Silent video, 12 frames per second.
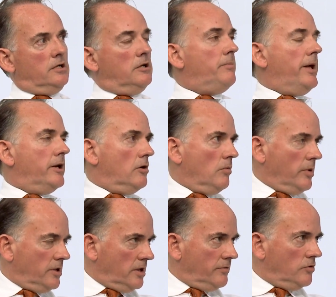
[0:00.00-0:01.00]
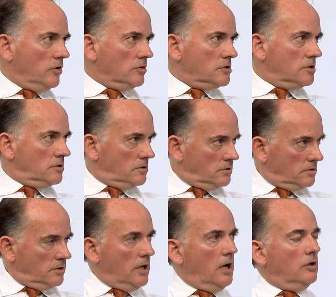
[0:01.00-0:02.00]
depending on whether they've got
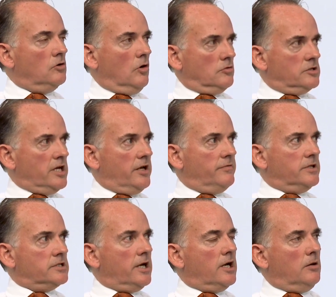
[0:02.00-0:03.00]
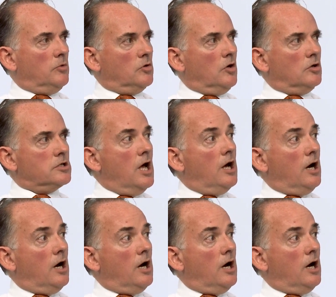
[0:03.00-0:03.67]
non-savings income or not.